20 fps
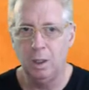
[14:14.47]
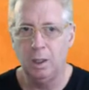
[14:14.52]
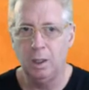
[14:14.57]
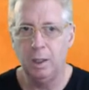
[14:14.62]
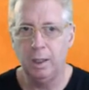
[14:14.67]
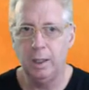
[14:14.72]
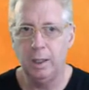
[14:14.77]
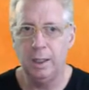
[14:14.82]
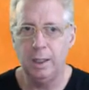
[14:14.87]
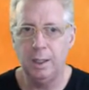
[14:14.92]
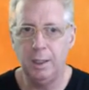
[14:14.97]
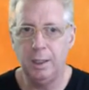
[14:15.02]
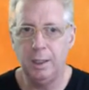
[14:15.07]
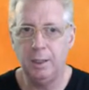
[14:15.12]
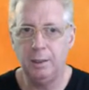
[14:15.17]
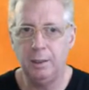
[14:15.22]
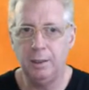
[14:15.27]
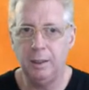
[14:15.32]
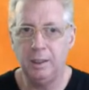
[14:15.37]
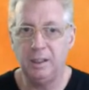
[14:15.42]

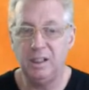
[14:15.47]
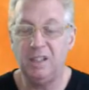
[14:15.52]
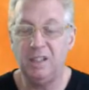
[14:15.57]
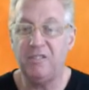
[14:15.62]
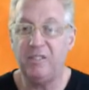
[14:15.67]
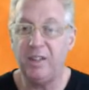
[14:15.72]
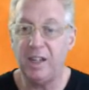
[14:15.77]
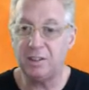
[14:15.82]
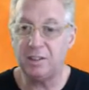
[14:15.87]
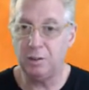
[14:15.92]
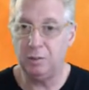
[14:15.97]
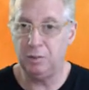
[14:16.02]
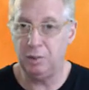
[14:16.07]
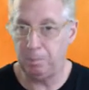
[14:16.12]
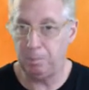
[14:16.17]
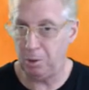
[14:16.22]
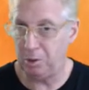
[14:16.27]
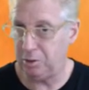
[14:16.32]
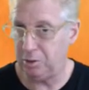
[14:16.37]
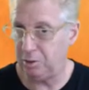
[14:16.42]
the effects of the
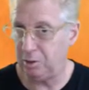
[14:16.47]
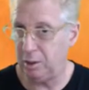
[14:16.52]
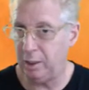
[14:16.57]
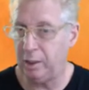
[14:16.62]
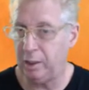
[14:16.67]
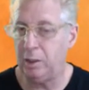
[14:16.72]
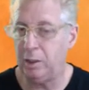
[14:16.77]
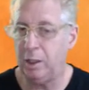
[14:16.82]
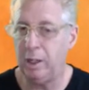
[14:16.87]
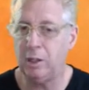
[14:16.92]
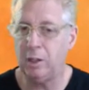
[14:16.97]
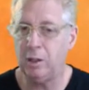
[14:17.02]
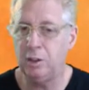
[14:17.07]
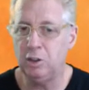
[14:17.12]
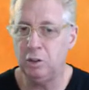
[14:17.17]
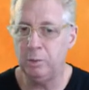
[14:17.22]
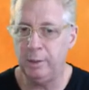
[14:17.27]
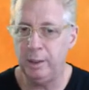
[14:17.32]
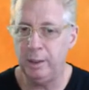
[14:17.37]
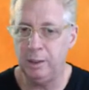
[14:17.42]
explosion are going
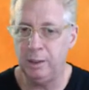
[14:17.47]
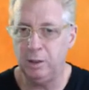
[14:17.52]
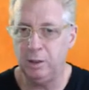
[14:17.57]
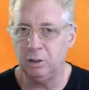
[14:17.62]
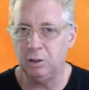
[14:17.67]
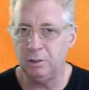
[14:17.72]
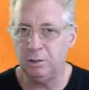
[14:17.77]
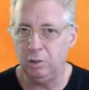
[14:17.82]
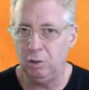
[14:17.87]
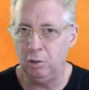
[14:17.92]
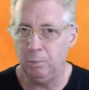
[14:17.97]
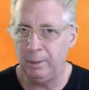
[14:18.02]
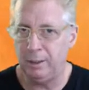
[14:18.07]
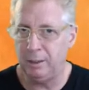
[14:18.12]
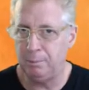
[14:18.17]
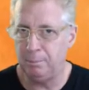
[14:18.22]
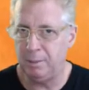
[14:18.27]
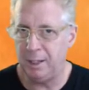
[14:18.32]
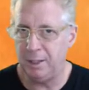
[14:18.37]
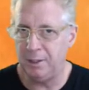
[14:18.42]
to be noticeable
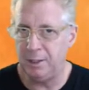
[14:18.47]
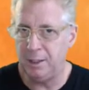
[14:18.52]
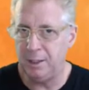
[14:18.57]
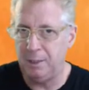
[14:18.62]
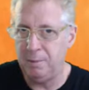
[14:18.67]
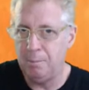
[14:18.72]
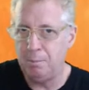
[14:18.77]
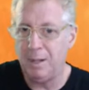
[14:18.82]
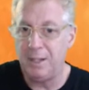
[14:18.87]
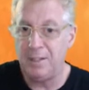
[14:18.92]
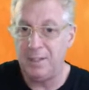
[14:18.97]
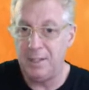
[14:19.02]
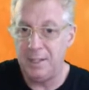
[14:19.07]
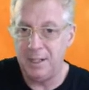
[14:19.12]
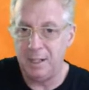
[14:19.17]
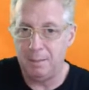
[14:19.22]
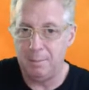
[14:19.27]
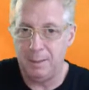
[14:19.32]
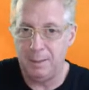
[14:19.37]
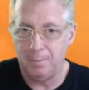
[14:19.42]
by the
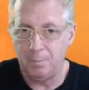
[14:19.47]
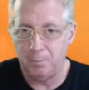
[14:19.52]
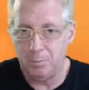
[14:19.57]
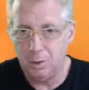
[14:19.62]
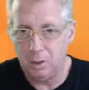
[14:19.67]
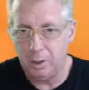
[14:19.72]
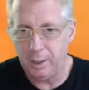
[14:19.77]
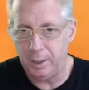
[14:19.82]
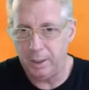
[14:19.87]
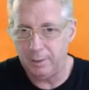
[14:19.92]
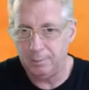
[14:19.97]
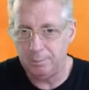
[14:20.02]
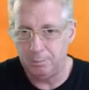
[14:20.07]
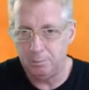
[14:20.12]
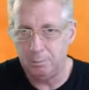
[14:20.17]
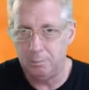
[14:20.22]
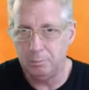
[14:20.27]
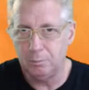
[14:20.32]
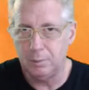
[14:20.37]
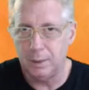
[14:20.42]
enemy. Okay,
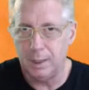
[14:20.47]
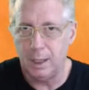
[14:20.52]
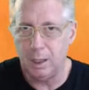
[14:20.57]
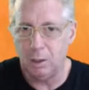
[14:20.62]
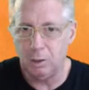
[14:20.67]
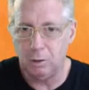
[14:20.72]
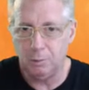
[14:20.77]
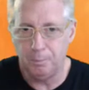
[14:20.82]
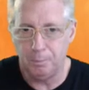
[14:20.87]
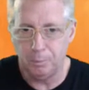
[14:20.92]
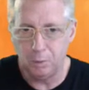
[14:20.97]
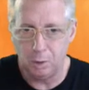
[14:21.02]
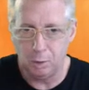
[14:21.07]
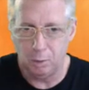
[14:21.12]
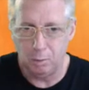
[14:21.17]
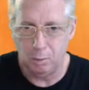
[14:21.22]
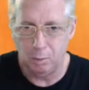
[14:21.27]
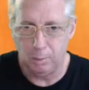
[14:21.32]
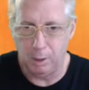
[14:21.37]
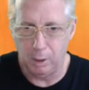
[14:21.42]
now
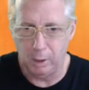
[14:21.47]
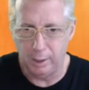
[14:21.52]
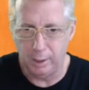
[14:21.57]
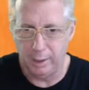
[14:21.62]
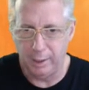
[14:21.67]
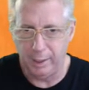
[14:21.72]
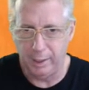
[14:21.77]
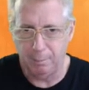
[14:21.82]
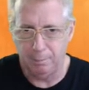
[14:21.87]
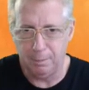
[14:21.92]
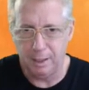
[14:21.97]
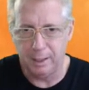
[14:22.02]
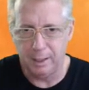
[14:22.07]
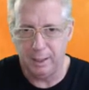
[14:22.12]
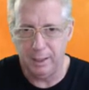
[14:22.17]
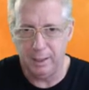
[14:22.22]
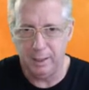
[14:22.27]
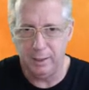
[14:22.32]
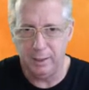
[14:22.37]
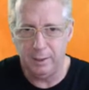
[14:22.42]
back
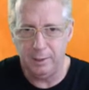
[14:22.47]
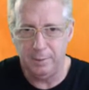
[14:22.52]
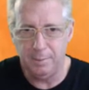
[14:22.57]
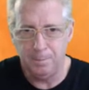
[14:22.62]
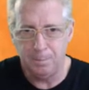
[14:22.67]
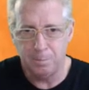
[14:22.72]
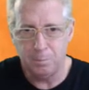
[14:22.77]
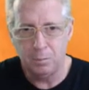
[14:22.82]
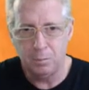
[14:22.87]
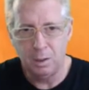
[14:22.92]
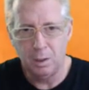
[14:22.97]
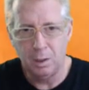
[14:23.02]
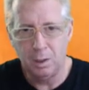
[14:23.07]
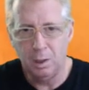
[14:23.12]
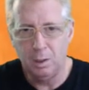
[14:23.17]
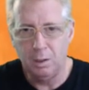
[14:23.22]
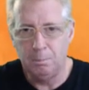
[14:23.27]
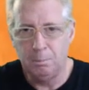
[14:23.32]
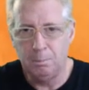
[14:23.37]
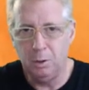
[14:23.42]
here,
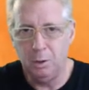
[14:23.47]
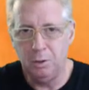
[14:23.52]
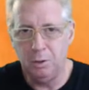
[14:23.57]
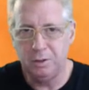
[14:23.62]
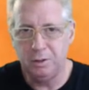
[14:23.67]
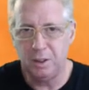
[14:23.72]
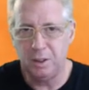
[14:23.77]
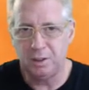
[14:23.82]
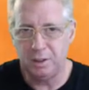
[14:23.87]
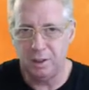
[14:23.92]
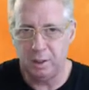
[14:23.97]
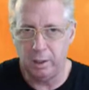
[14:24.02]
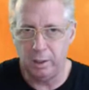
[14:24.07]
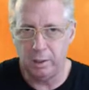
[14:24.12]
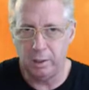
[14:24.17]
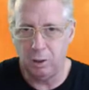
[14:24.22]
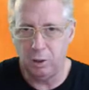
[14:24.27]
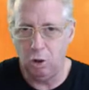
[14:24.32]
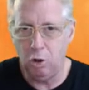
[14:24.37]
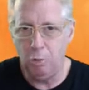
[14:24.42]
both chests
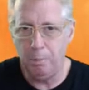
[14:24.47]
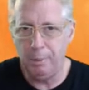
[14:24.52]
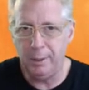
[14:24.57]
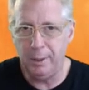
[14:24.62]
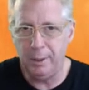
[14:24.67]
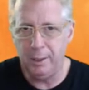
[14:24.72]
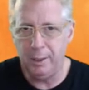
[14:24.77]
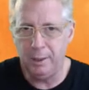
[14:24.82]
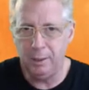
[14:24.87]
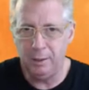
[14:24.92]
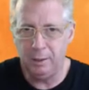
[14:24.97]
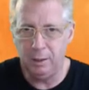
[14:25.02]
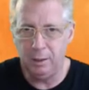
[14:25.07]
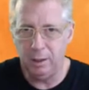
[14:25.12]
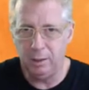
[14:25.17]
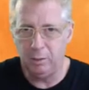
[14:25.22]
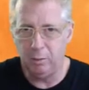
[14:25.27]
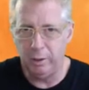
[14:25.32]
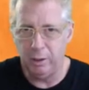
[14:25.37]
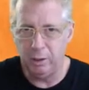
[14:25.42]
are open,
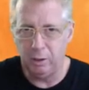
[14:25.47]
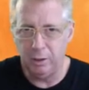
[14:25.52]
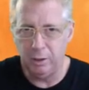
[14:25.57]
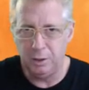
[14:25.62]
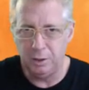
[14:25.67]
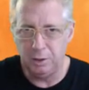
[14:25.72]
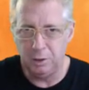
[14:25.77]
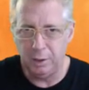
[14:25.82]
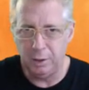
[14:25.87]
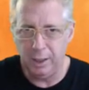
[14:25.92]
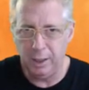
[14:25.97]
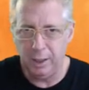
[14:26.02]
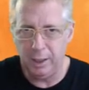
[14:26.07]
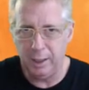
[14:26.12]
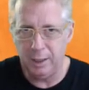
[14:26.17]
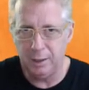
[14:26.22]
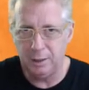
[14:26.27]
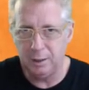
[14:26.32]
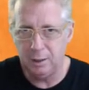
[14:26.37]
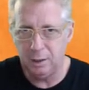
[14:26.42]
and we're going to
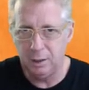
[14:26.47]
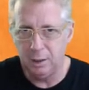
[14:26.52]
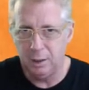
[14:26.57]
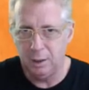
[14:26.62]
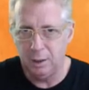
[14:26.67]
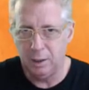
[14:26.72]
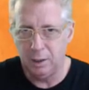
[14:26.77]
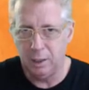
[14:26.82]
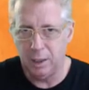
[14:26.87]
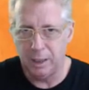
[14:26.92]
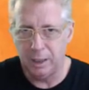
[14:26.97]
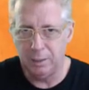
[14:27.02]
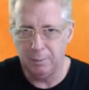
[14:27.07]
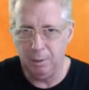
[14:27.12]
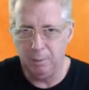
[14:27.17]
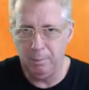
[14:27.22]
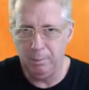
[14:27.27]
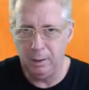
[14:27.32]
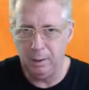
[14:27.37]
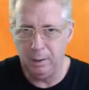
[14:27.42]
get another
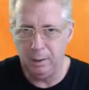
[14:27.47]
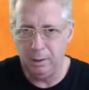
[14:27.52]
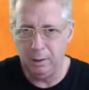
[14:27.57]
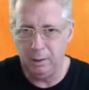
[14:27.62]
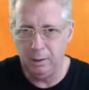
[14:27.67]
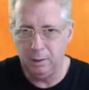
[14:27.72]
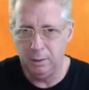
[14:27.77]
bomber,